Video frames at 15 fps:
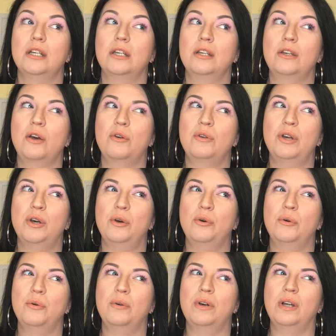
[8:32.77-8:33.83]

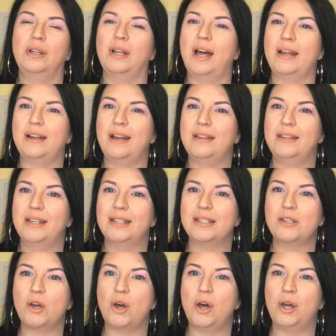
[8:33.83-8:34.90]
Cocoa Colada, I think it's
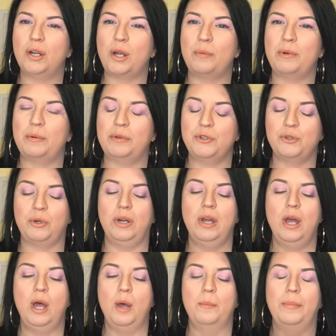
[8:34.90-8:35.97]
called. I'm not real sure.
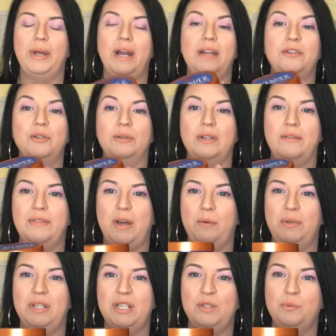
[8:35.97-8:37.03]
But I do love that
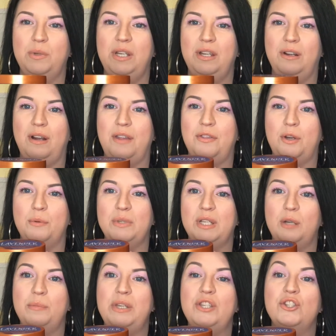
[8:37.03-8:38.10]
one. This one here, I thought it was gonna
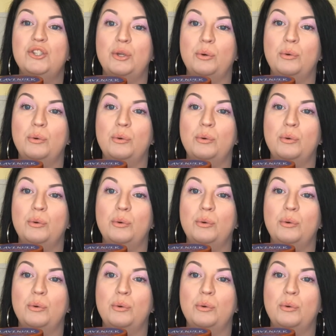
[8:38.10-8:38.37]
be so